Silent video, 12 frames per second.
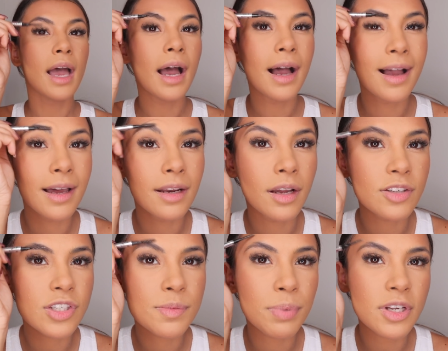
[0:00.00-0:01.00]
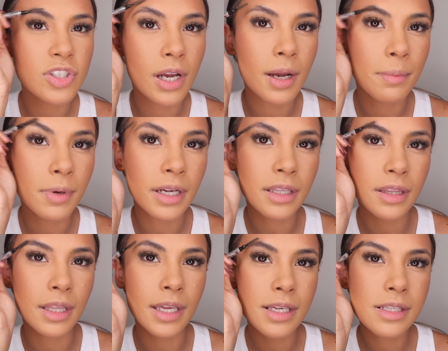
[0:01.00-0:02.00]
and I just brush up like
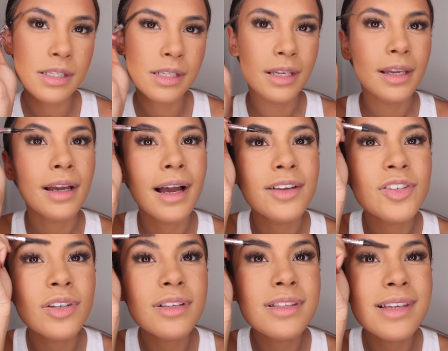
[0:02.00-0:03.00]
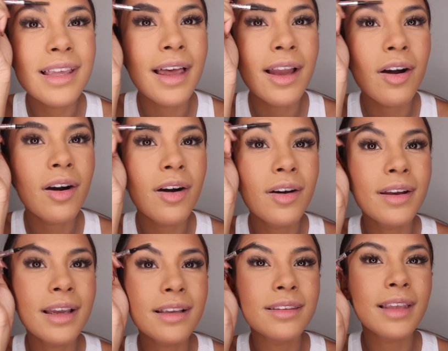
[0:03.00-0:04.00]
this. As you can see, they aren't
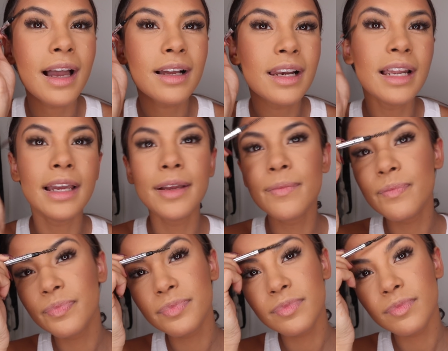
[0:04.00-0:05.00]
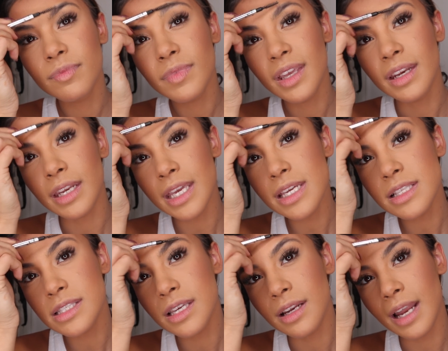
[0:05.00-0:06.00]
exactly
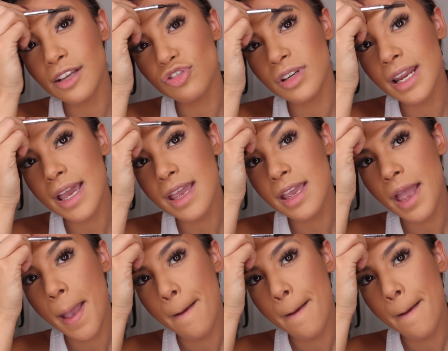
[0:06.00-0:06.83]
neat naturally.